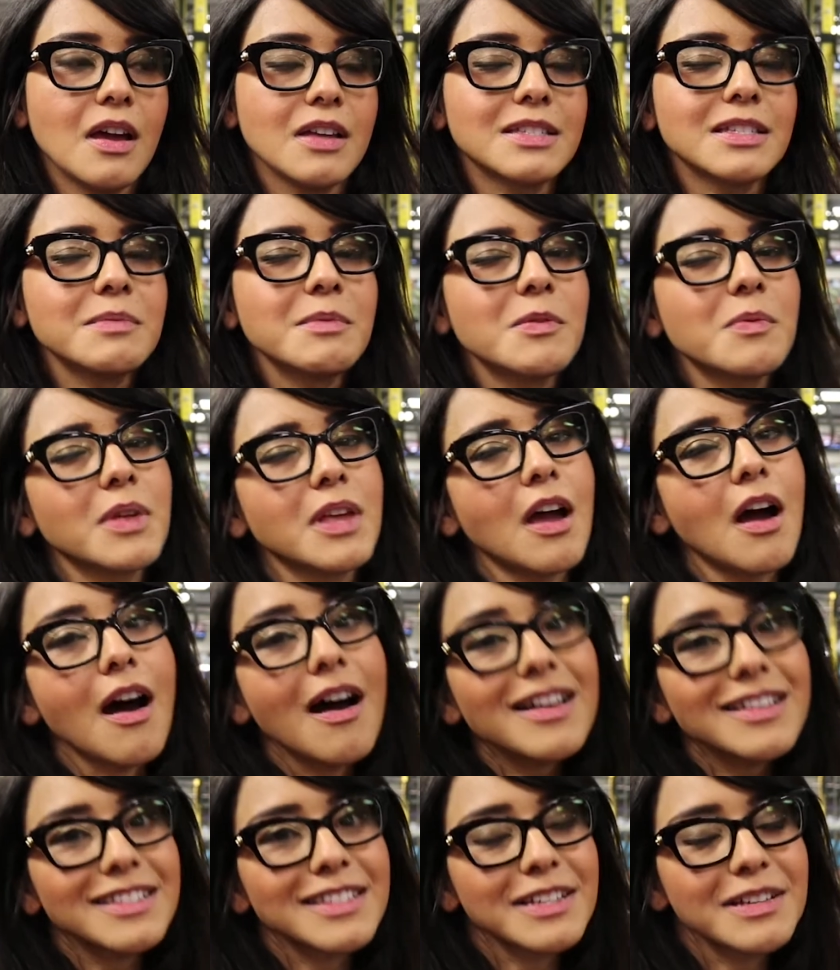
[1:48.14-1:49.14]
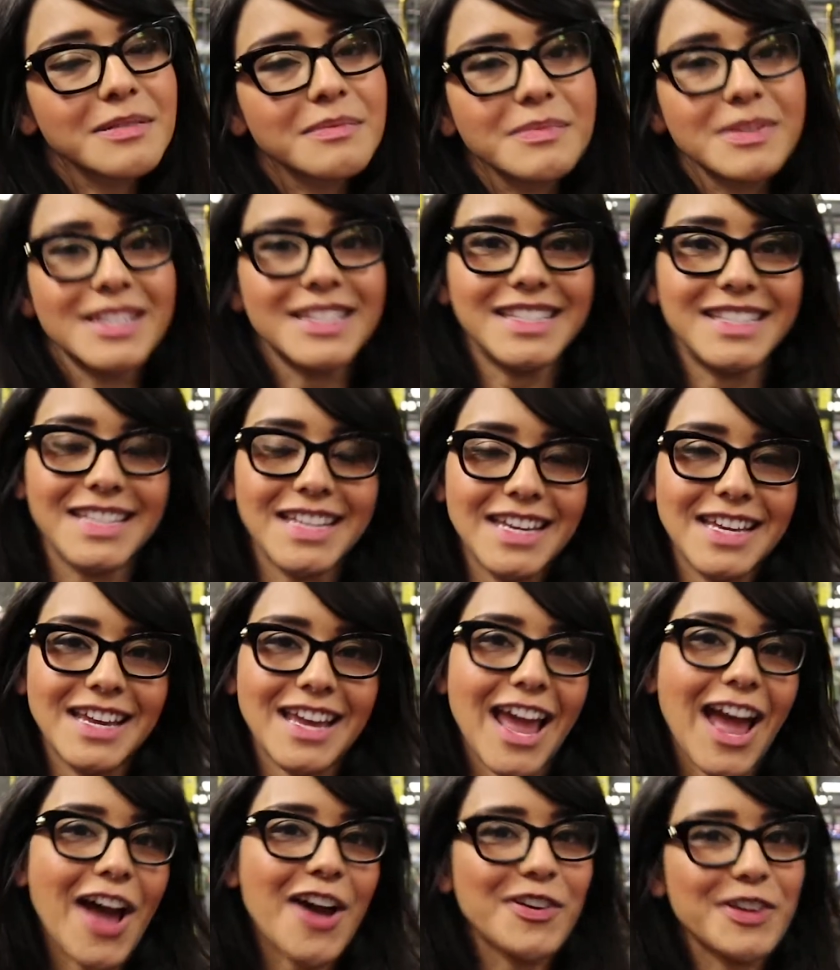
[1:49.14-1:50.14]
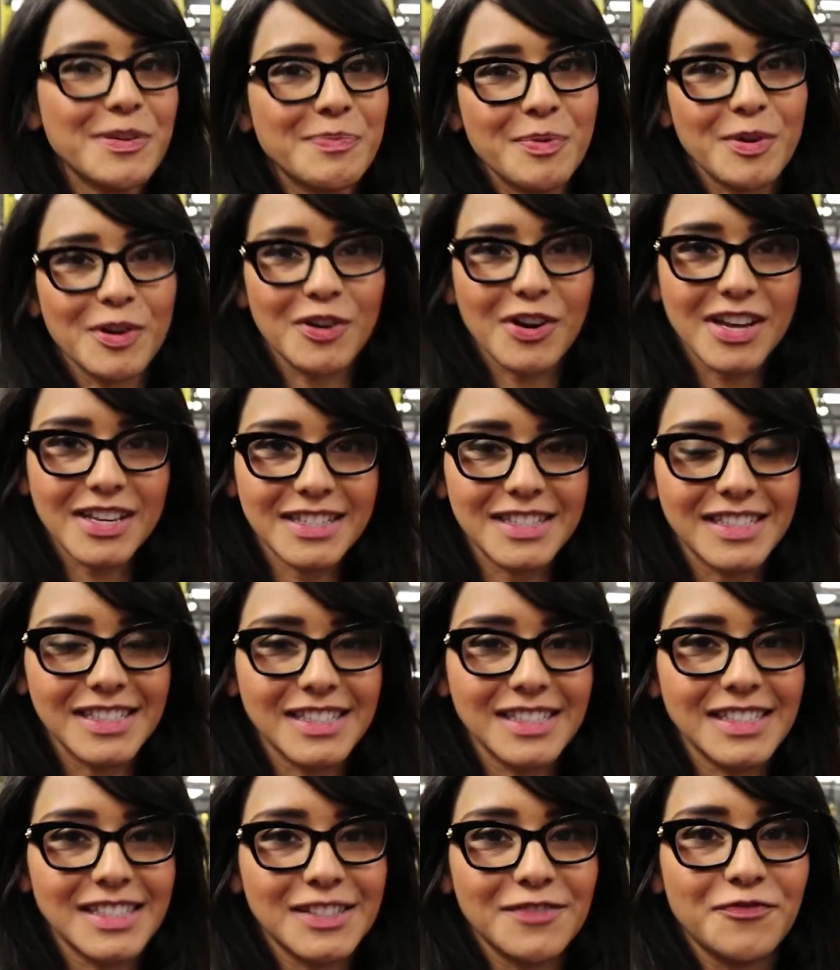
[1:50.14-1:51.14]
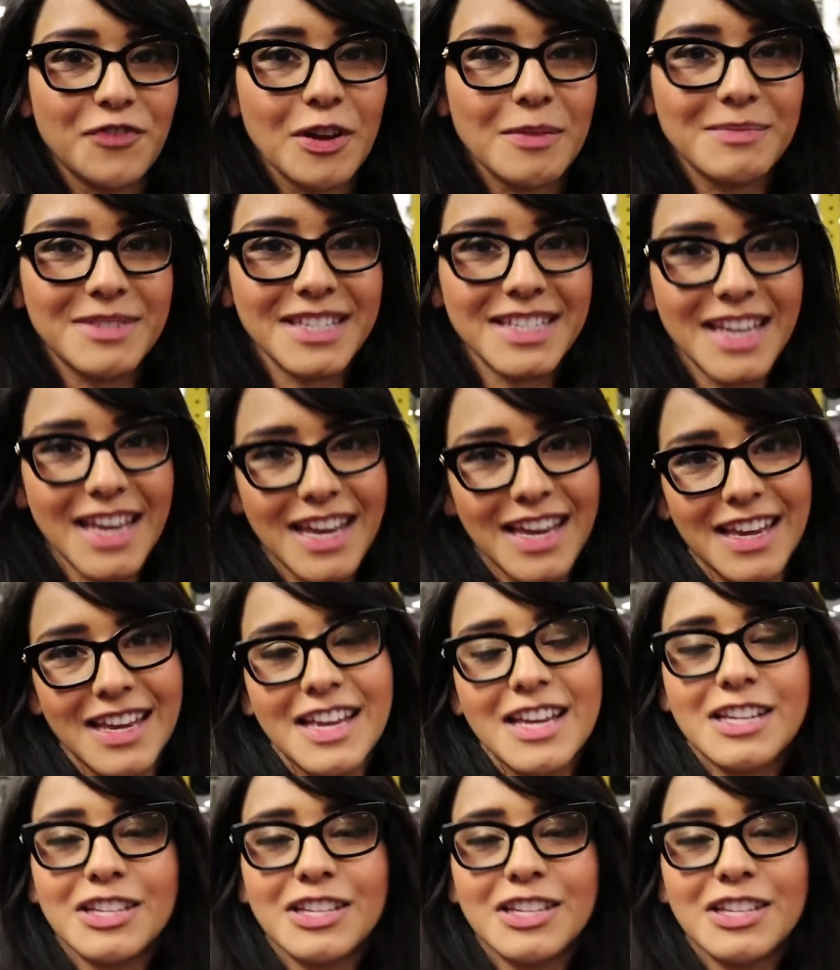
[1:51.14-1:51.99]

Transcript: it's going to be really awesome to see how he progresses from today